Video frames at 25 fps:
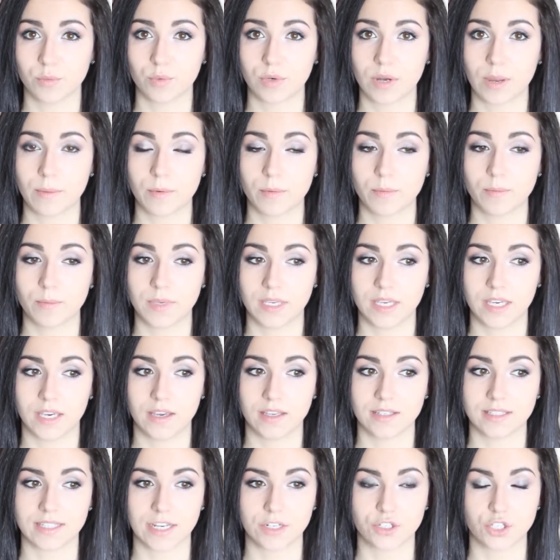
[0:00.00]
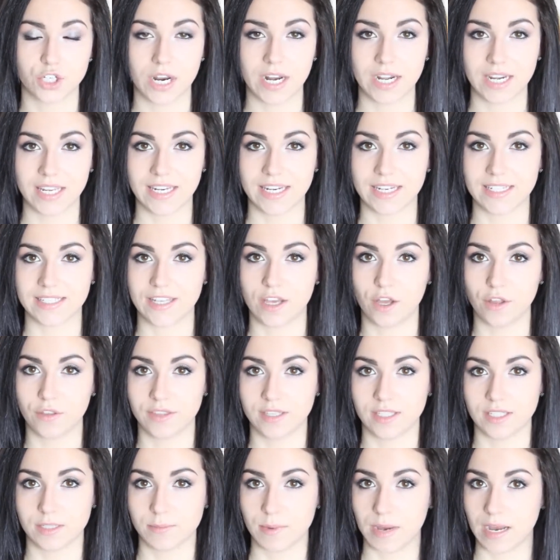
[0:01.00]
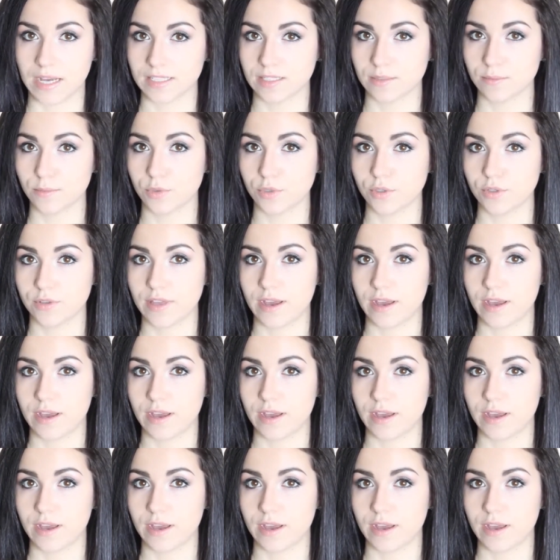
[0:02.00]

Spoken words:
prep because I try to eat as healthy as possible.